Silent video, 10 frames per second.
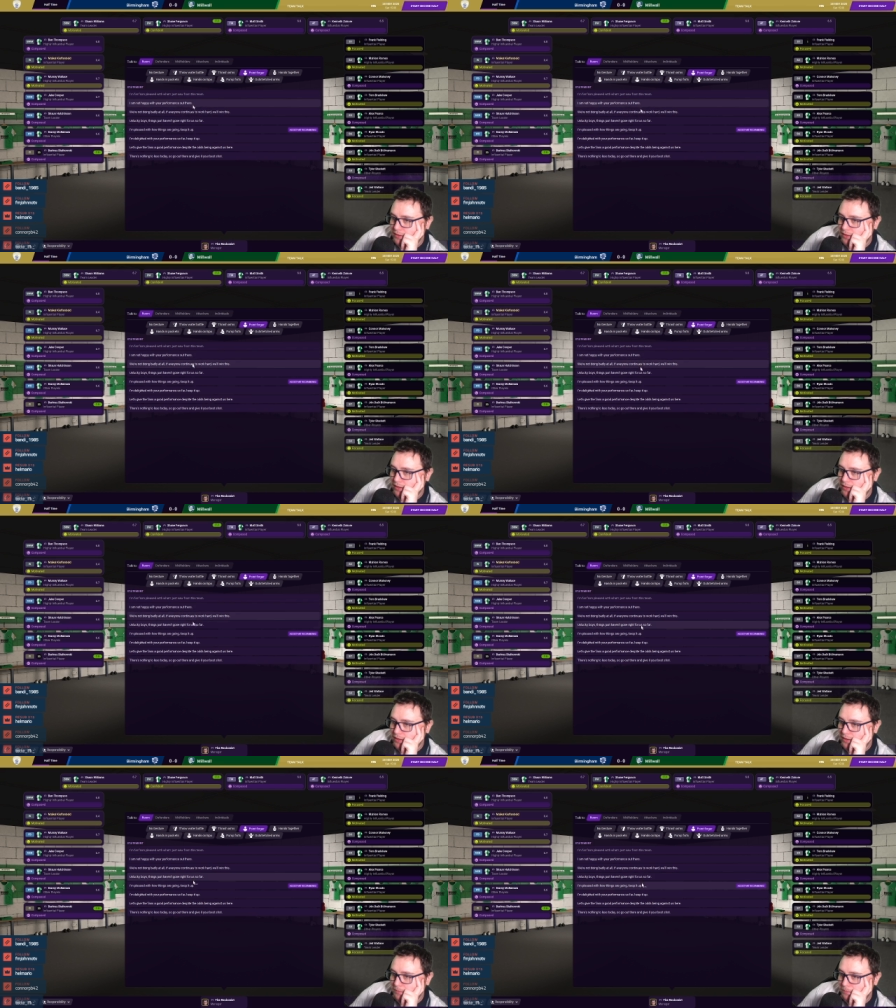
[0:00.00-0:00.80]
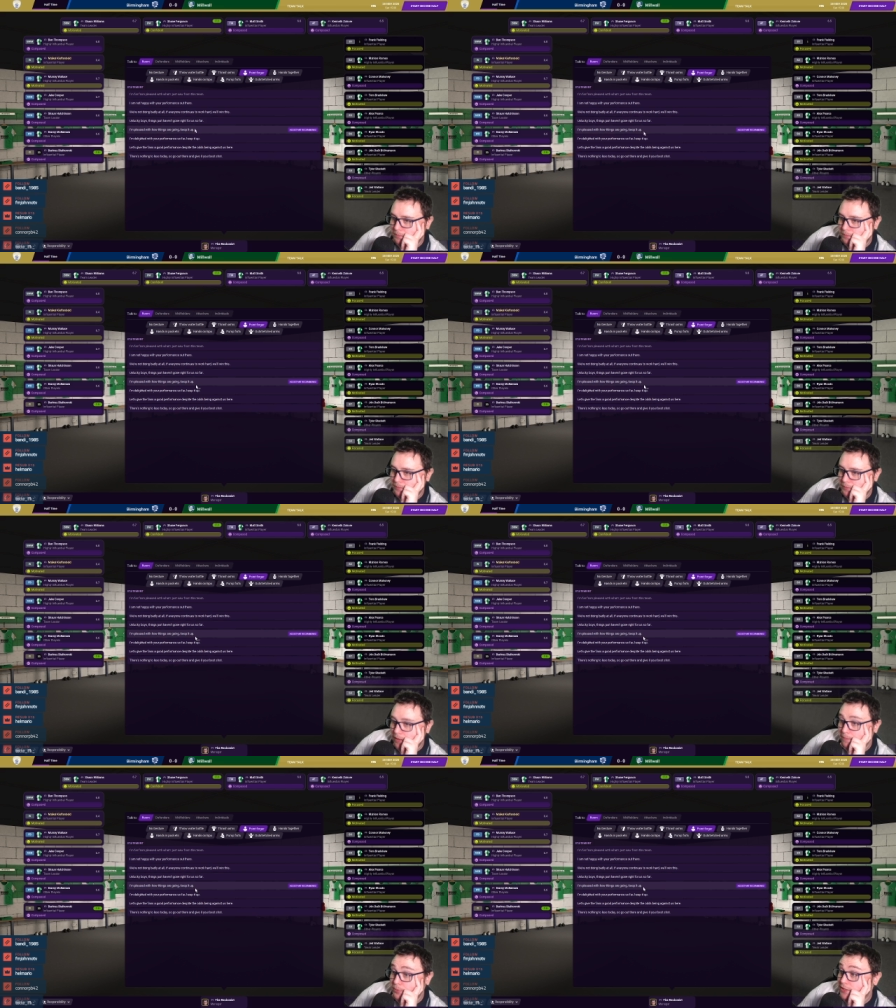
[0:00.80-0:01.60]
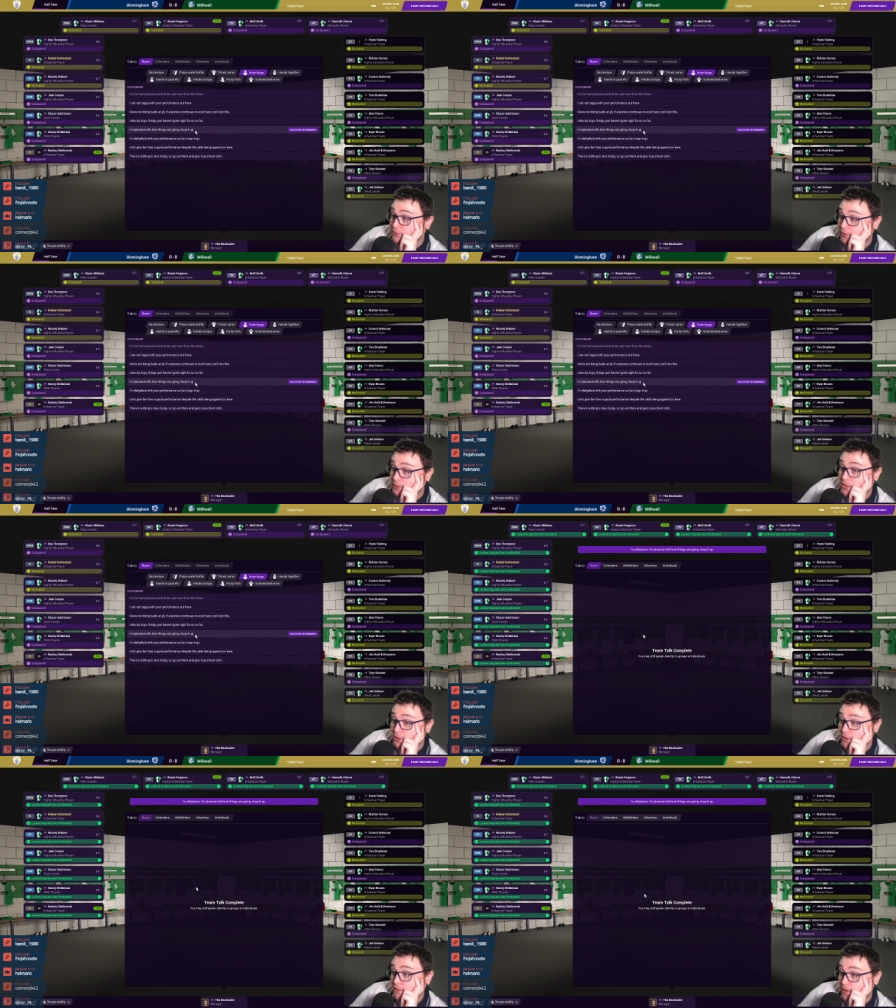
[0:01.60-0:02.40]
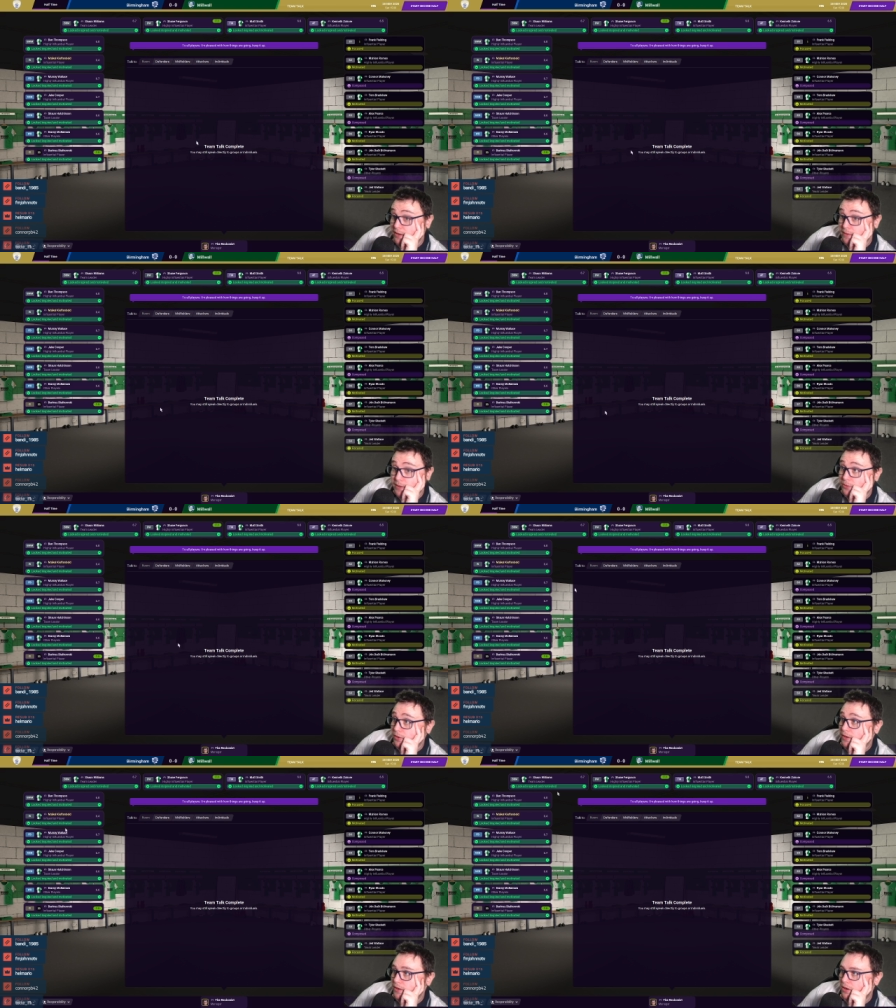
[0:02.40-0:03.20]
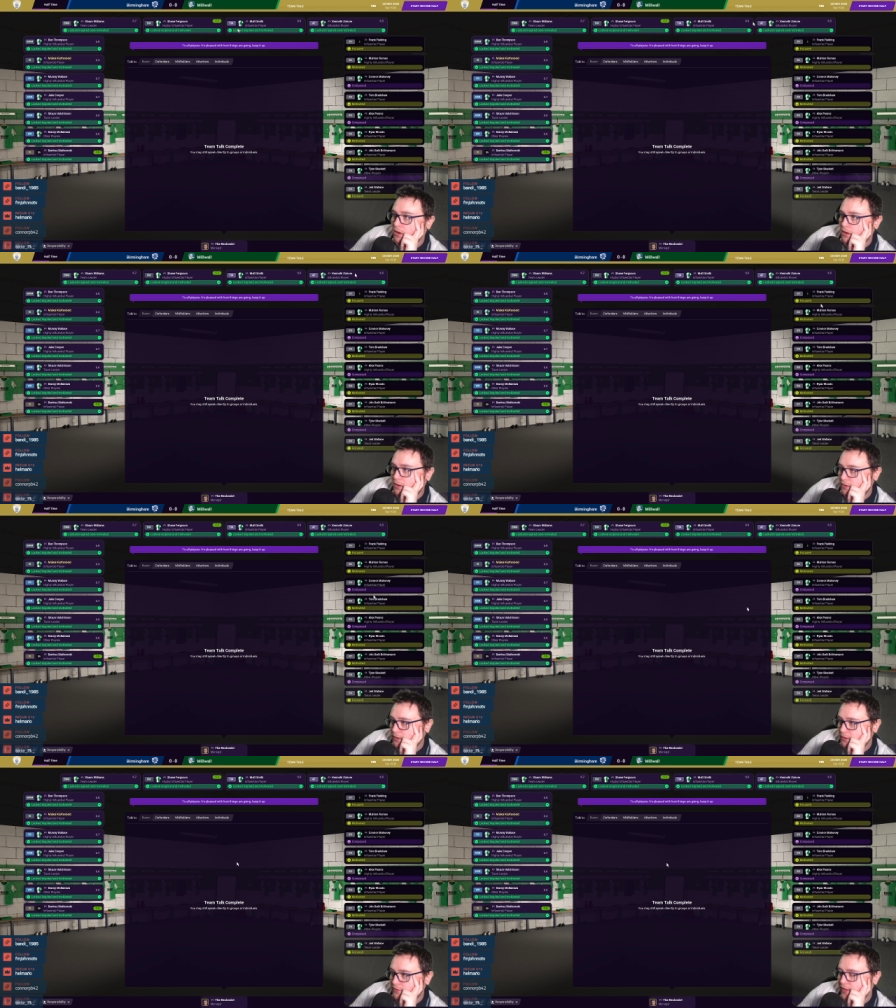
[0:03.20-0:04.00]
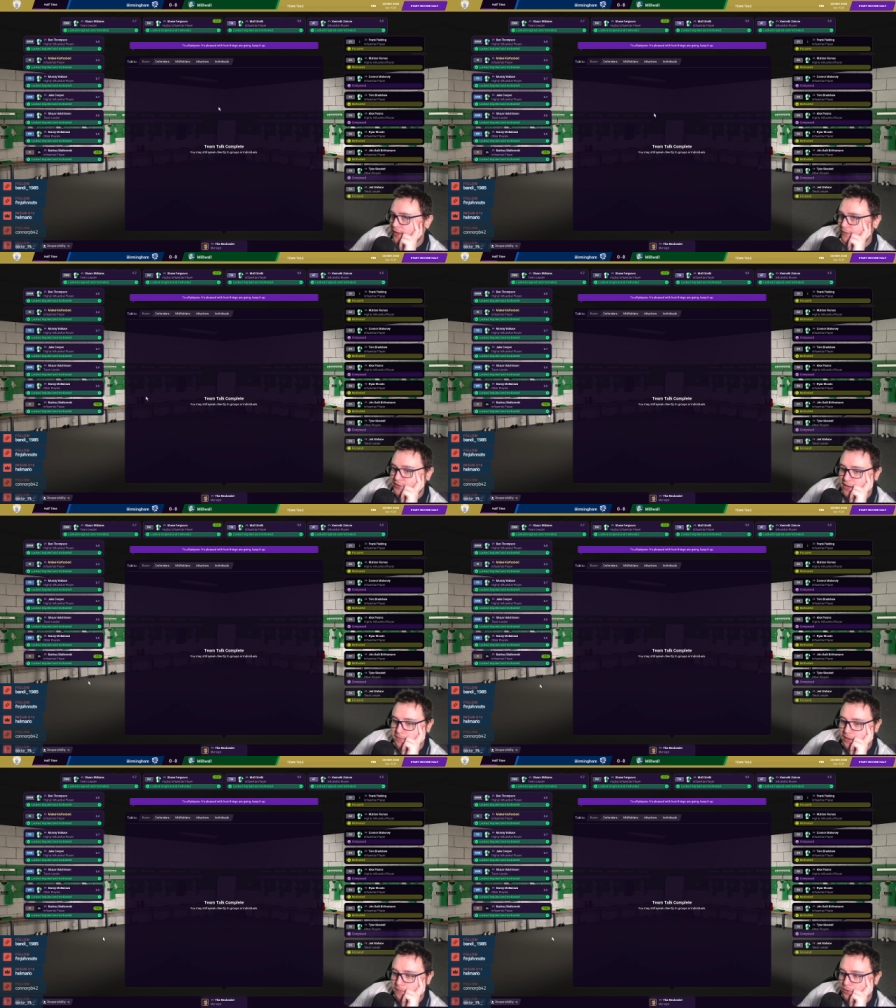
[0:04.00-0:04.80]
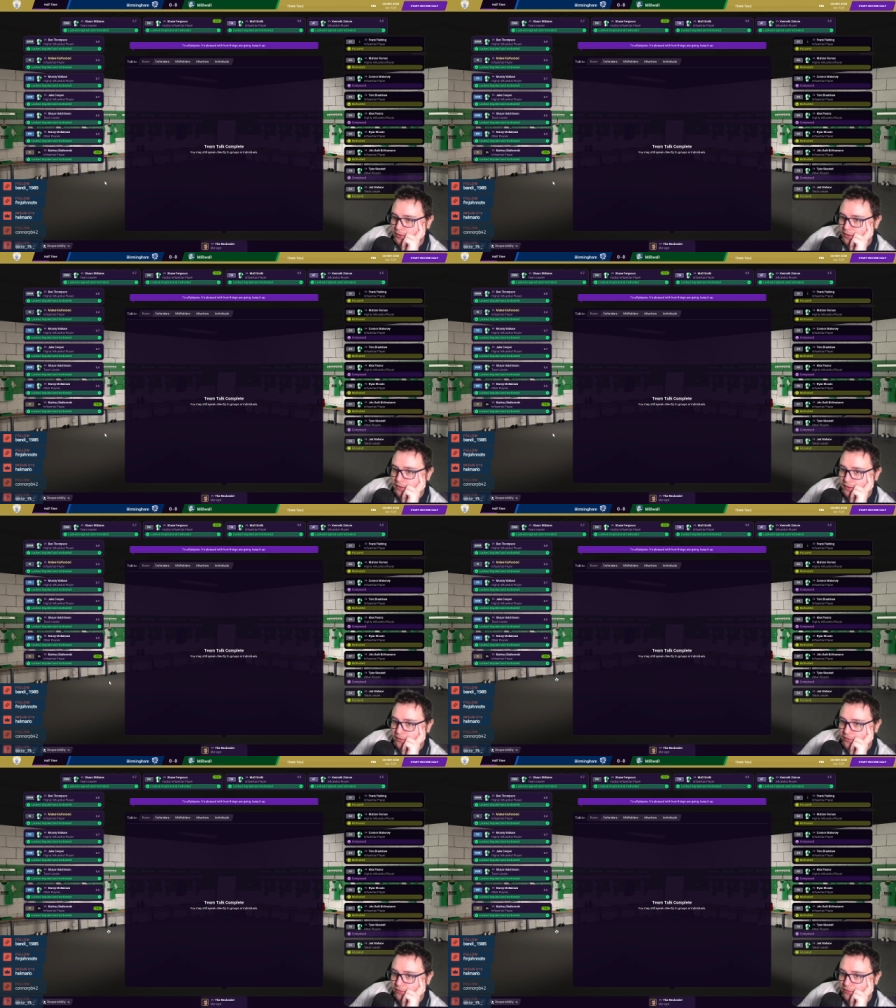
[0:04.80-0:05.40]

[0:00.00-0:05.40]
Um, I'm pleased with how it's going. Yeah, I agree. Oh, they love it. I've sent them out brilliantly.